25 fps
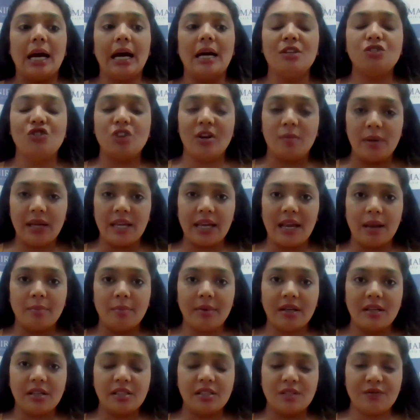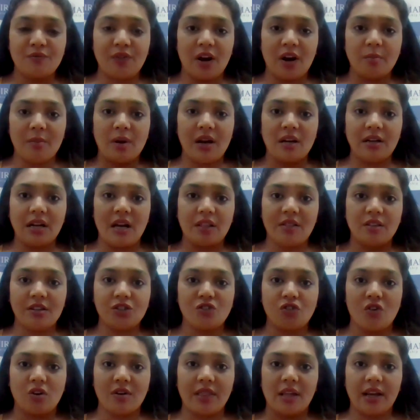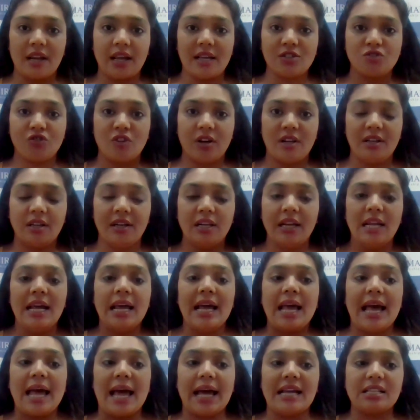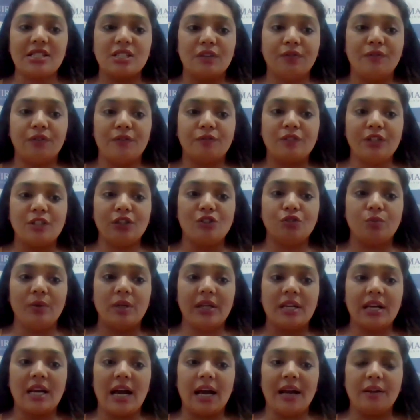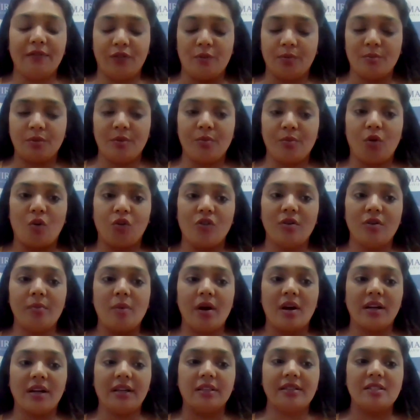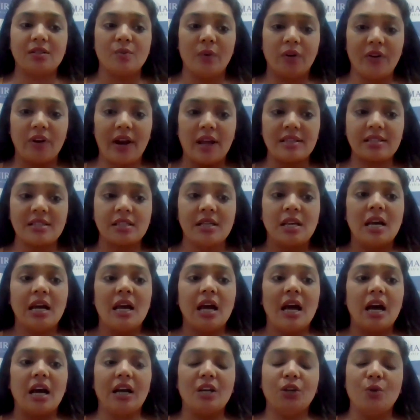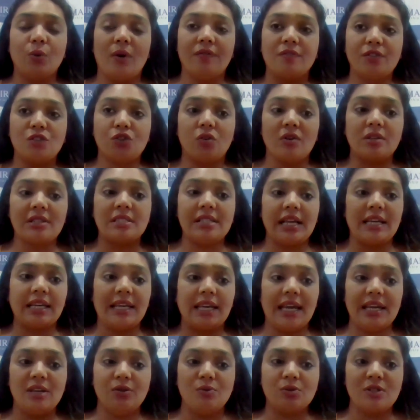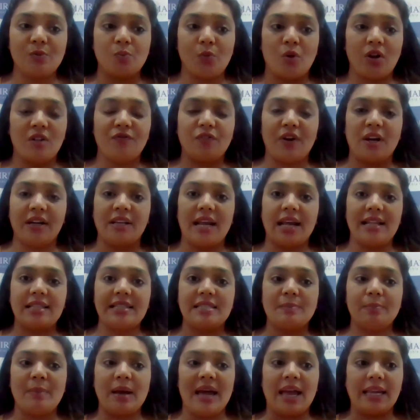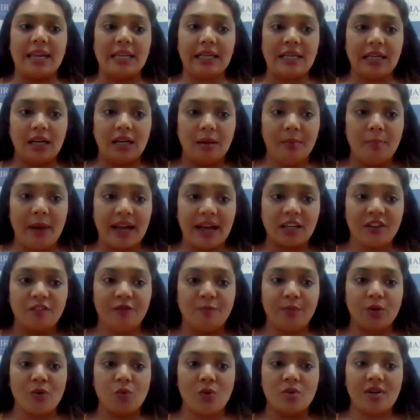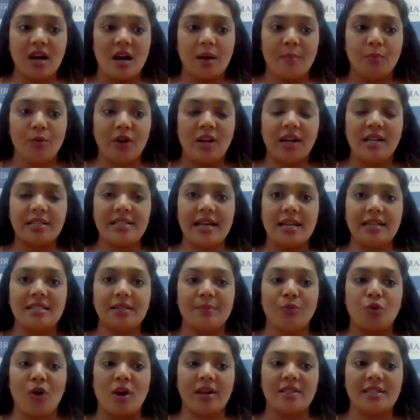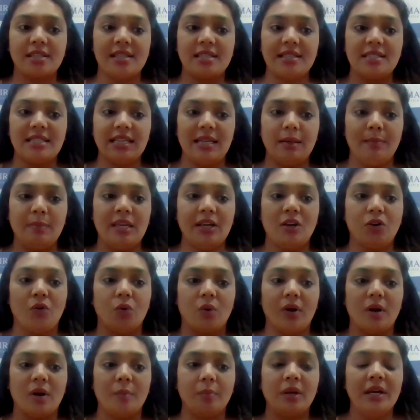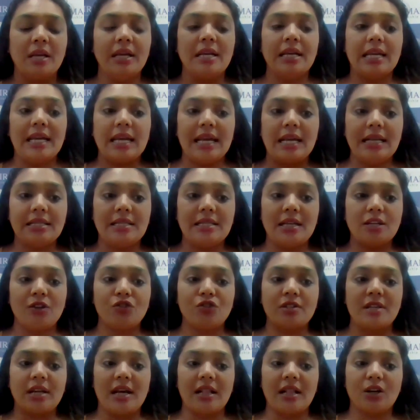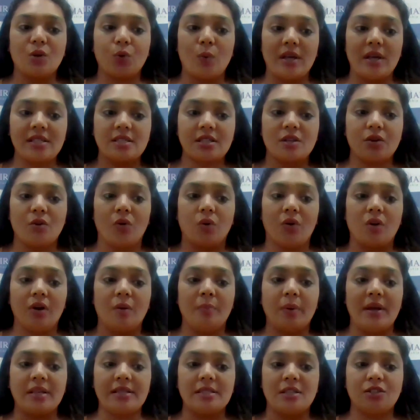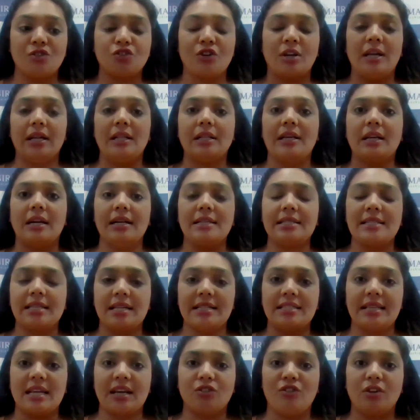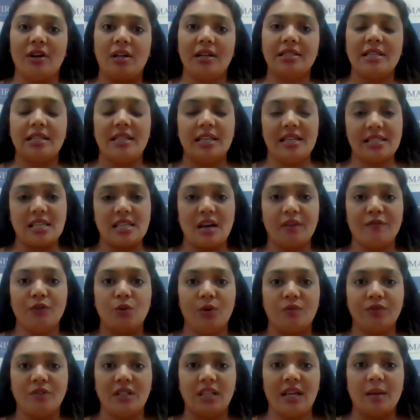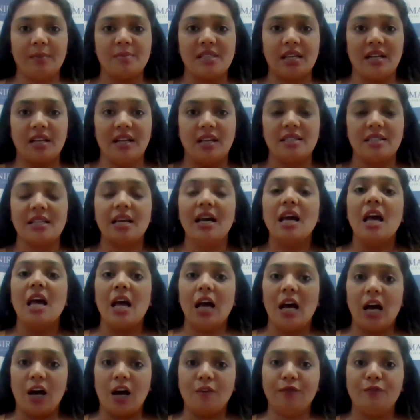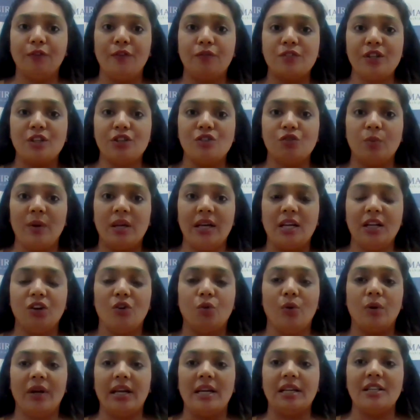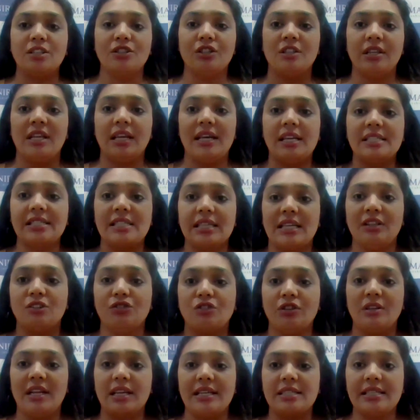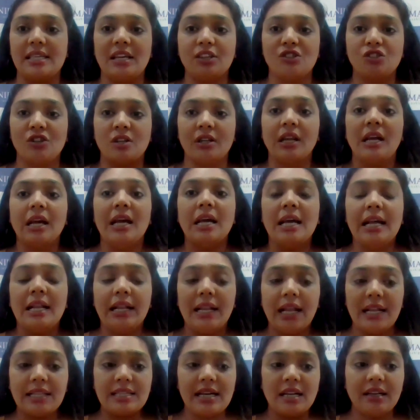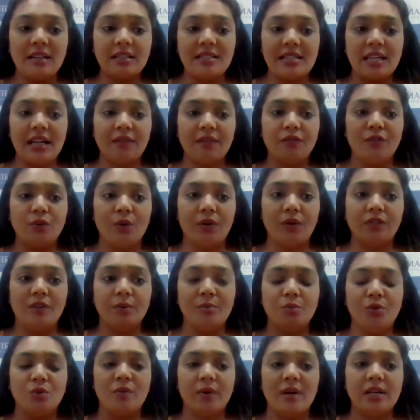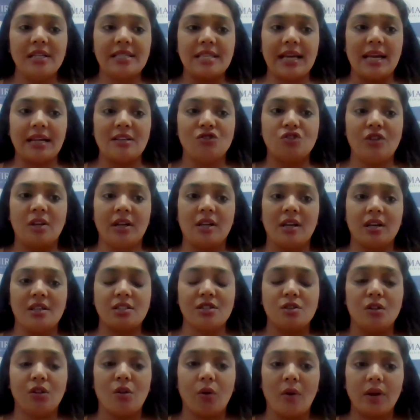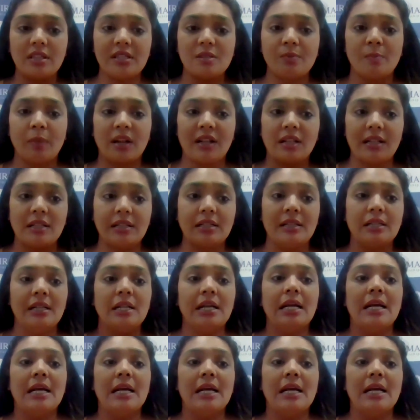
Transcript: JB Chemicals, Pharma, another stock that has traded at a 52-week high from the broader markets, whereas you have stocks like AIM, Small Finance Bank, Bank of Baroda, Brigade Enterprises, ZB Corp, Indian Hotel, Quest Corp, SHK, Sunteck Realty. These are few of the names that hit 52-week low in today's session. Let's understand few of the movers and shakers. So Lloyd's Metal,